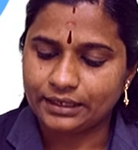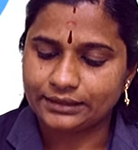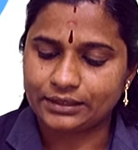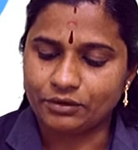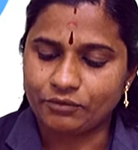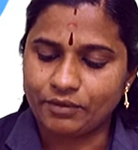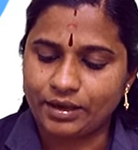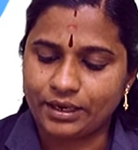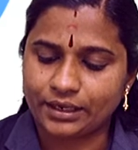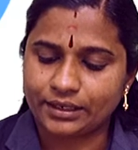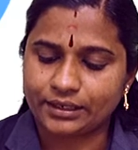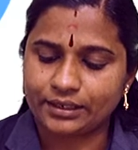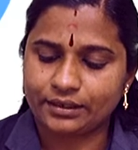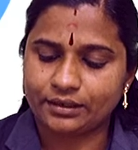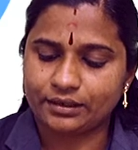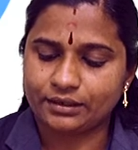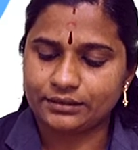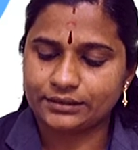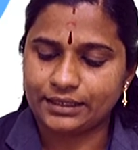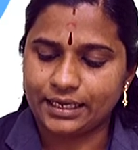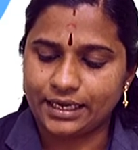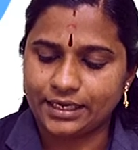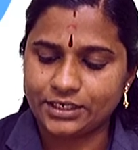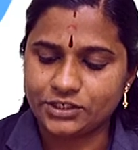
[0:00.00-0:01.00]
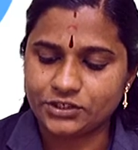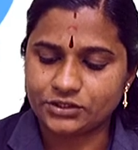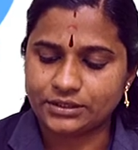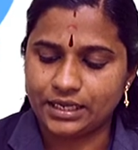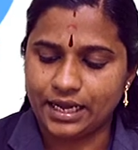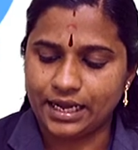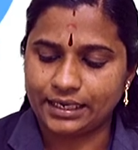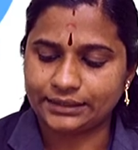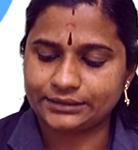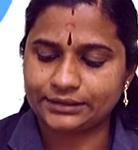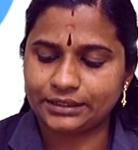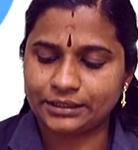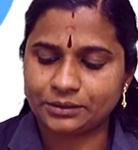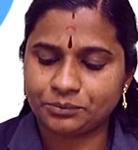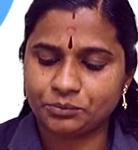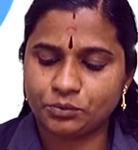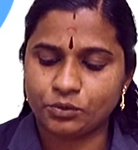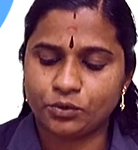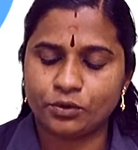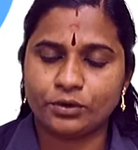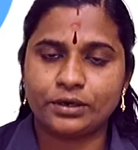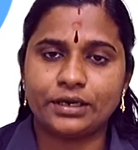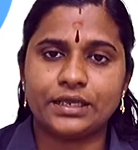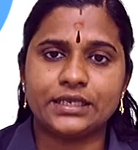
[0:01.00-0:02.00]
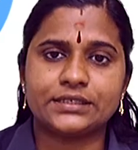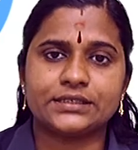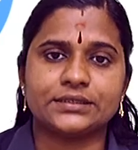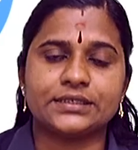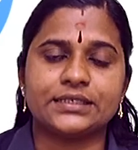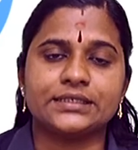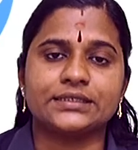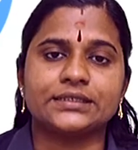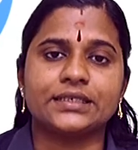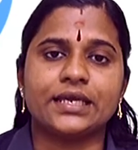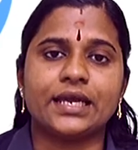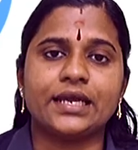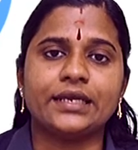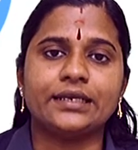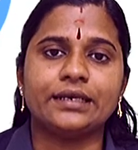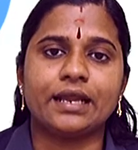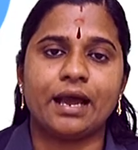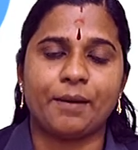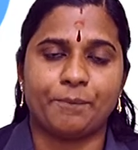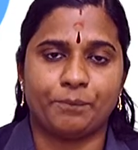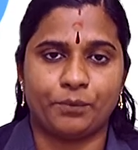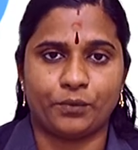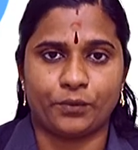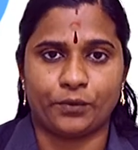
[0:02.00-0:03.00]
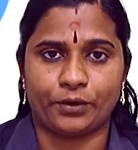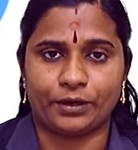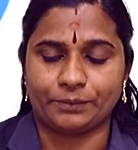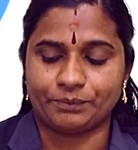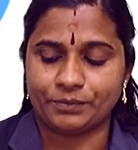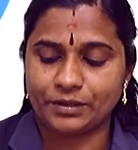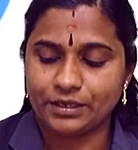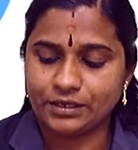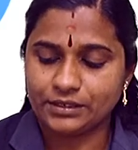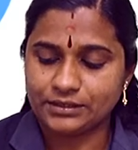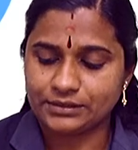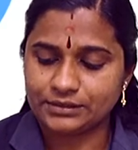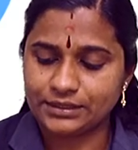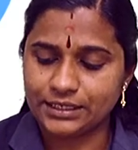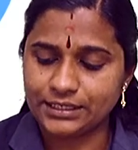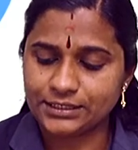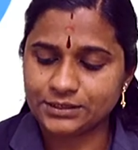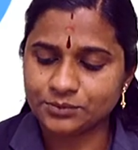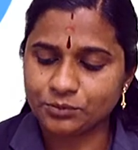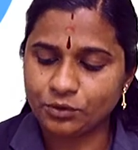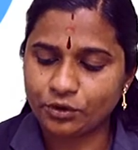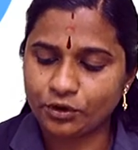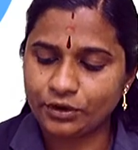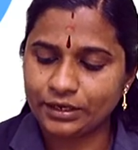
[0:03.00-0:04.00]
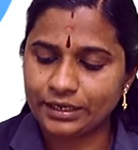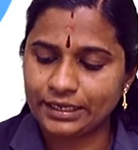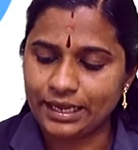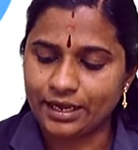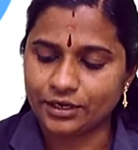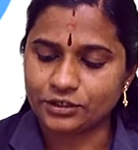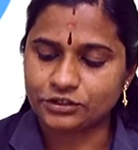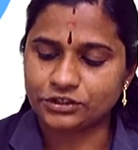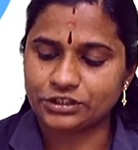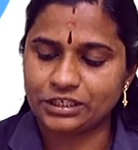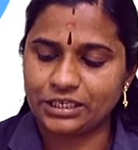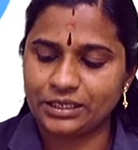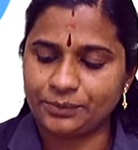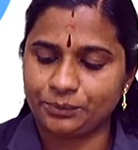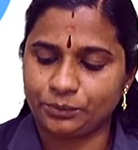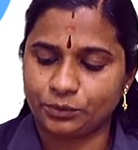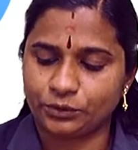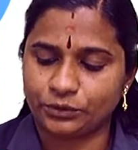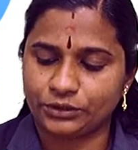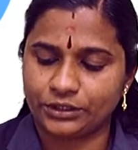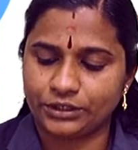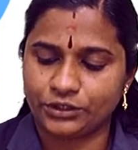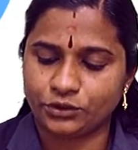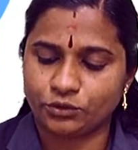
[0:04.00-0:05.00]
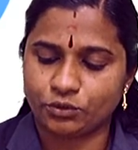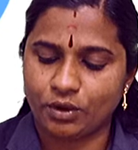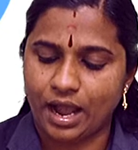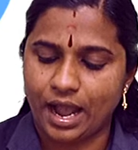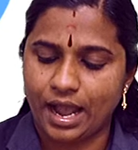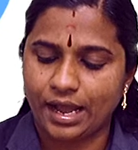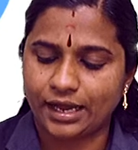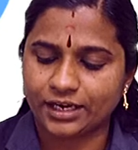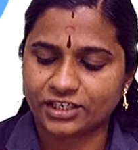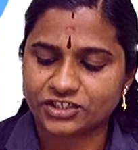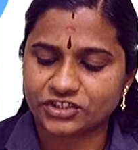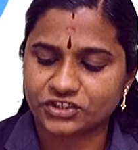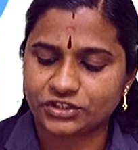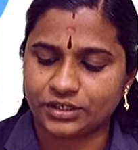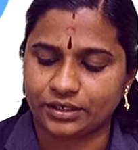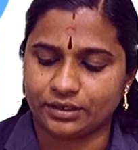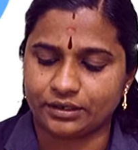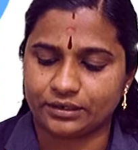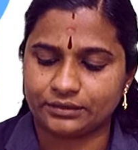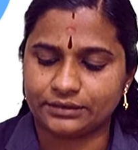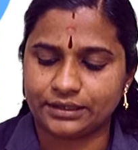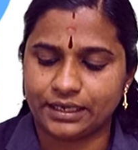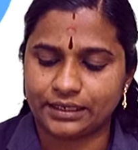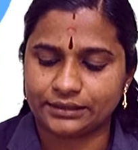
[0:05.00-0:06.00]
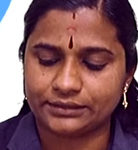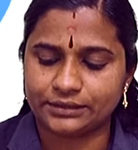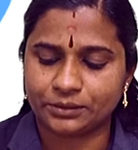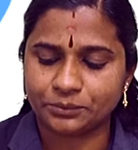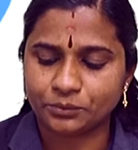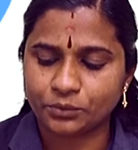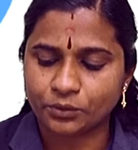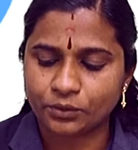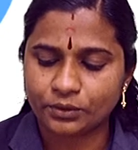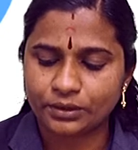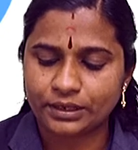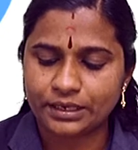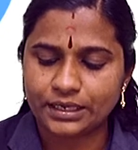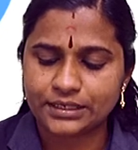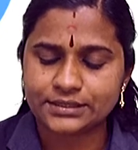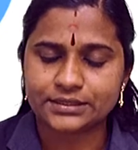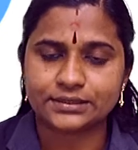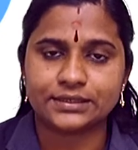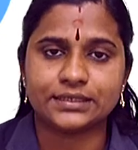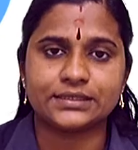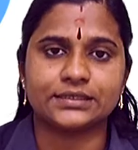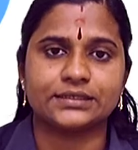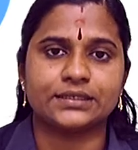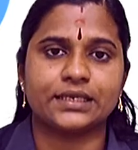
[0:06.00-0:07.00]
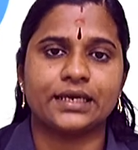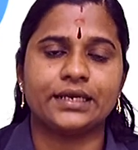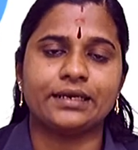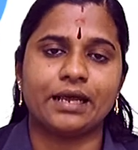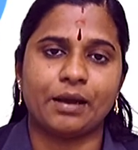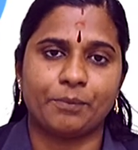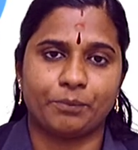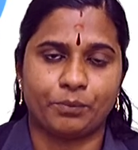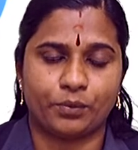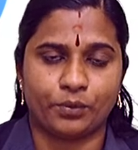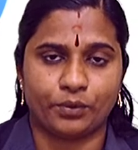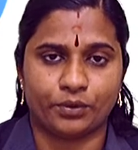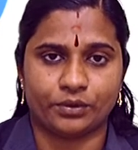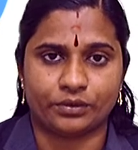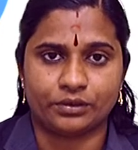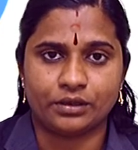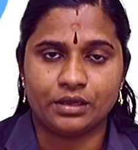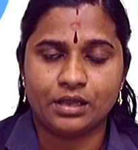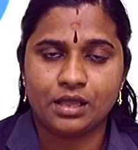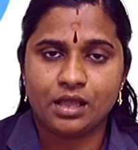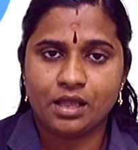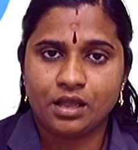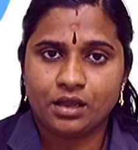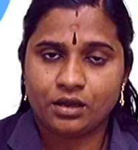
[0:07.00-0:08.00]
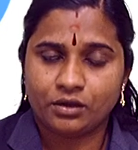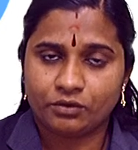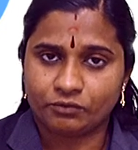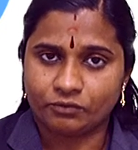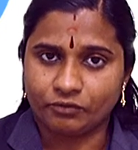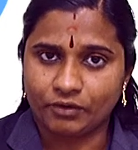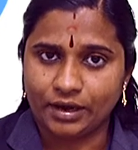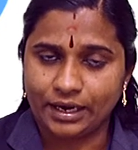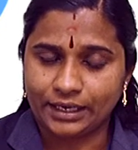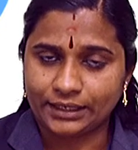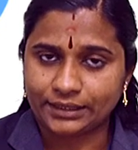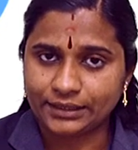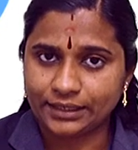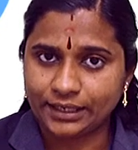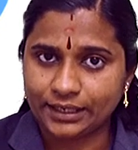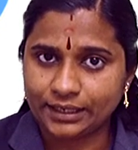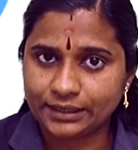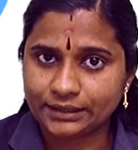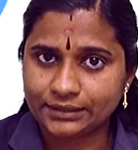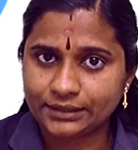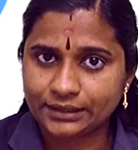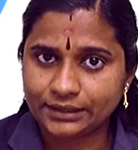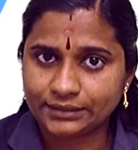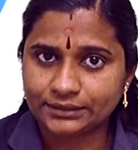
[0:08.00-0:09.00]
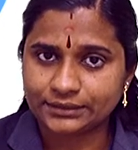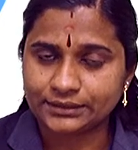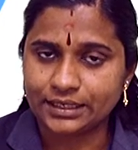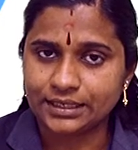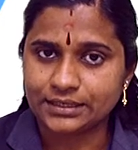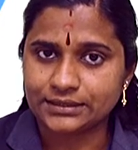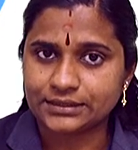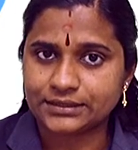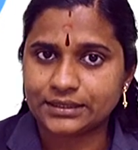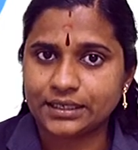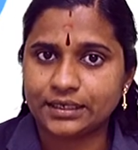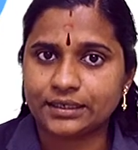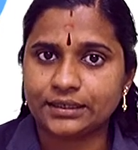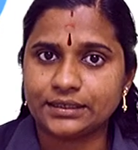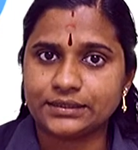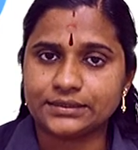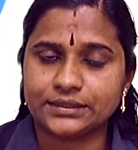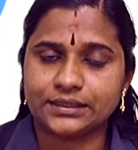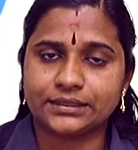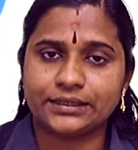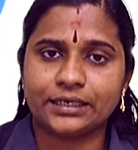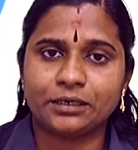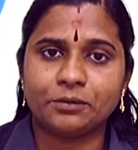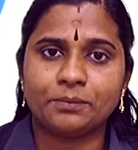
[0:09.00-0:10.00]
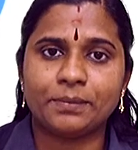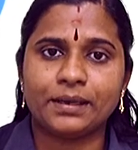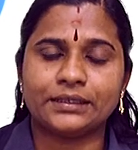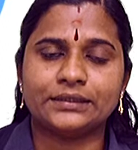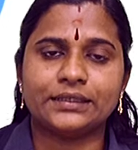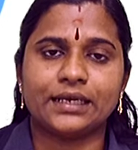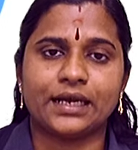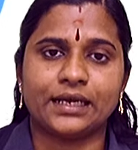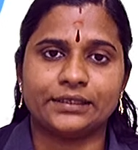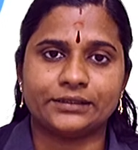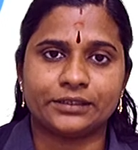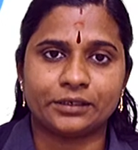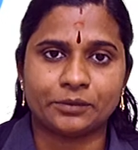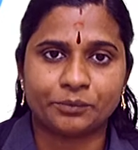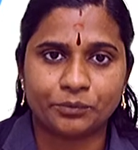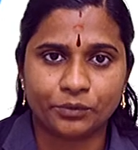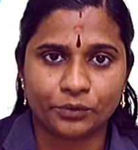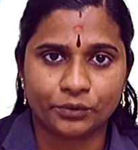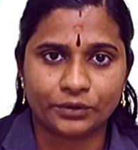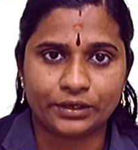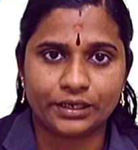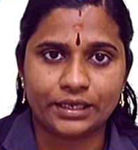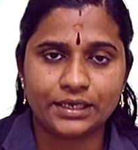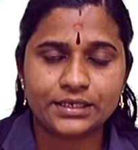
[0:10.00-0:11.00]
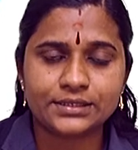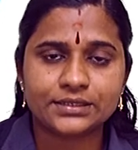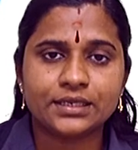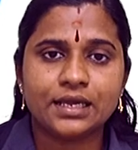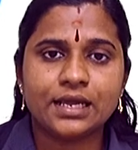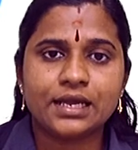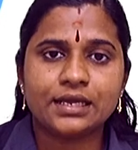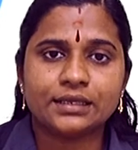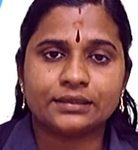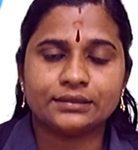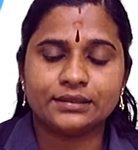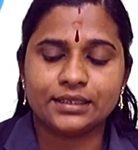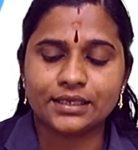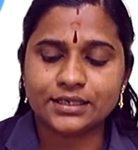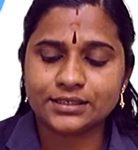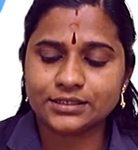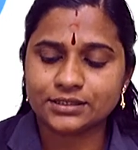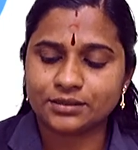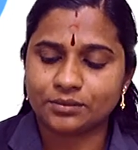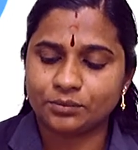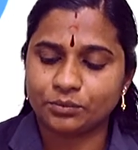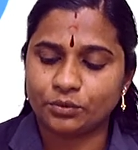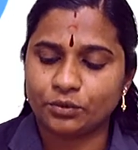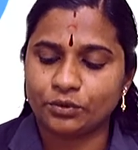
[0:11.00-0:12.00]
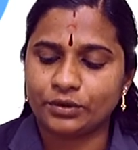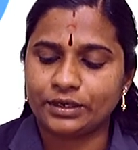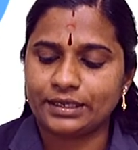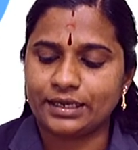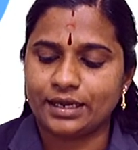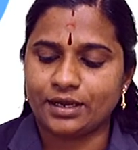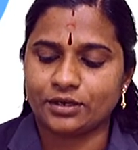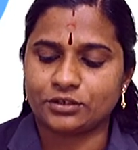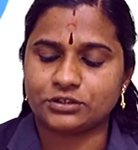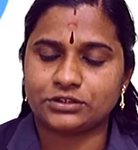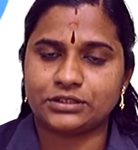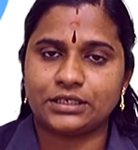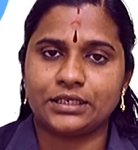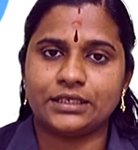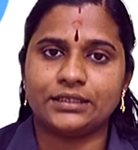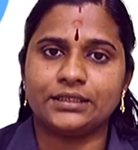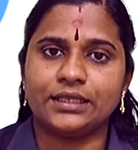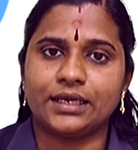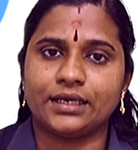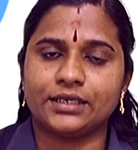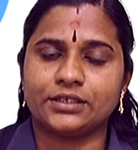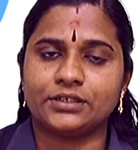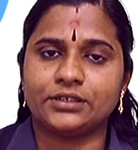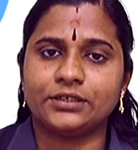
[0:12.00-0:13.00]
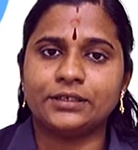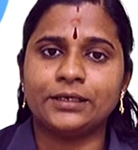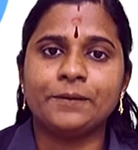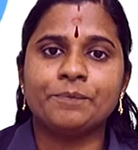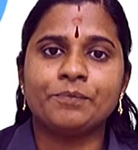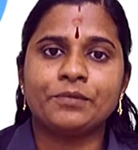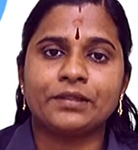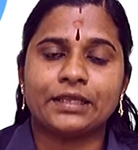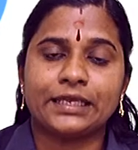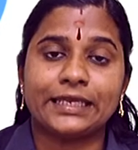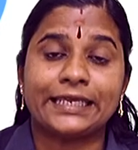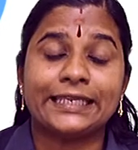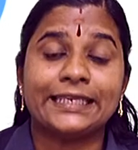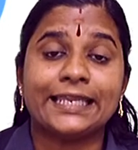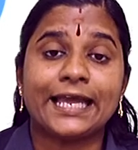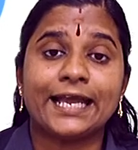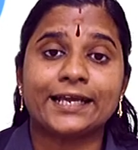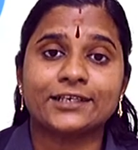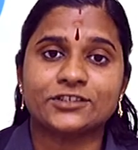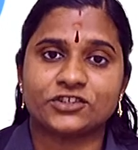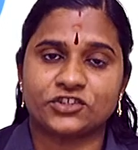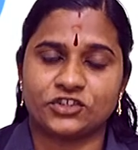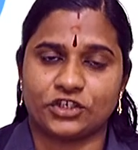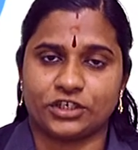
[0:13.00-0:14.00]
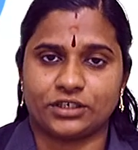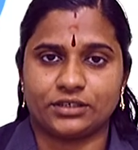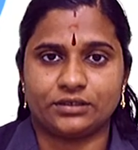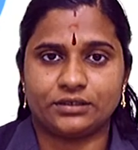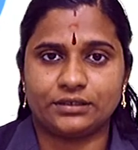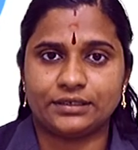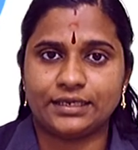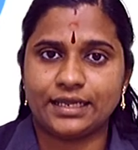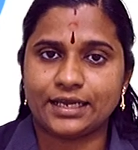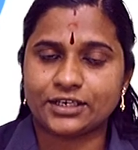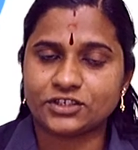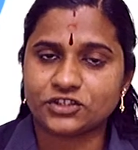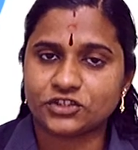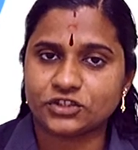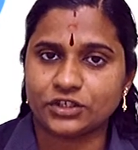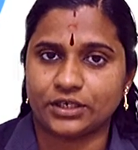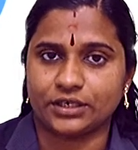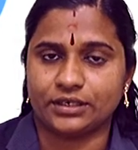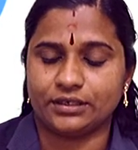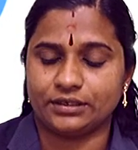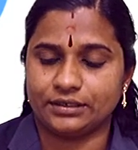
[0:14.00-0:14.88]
the work that the other bodies decide upon. This body actually put into action the other bodies decide upon. What are the things are decided by the other bodies? This body actually that uh, enacted, enacted,